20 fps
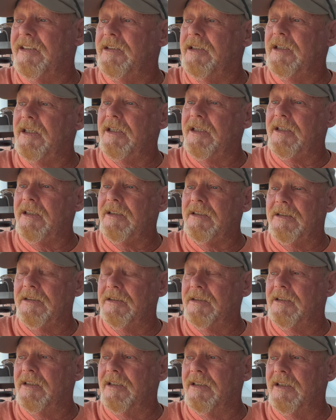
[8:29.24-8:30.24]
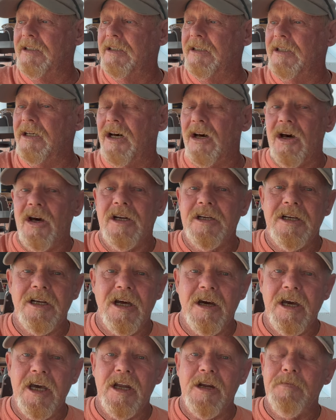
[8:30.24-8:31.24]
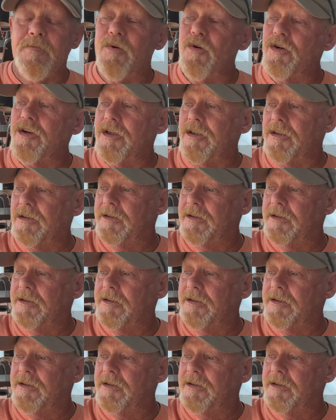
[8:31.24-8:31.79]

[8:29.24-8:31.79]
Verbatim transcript: yeah, uh, I don't know how to put it.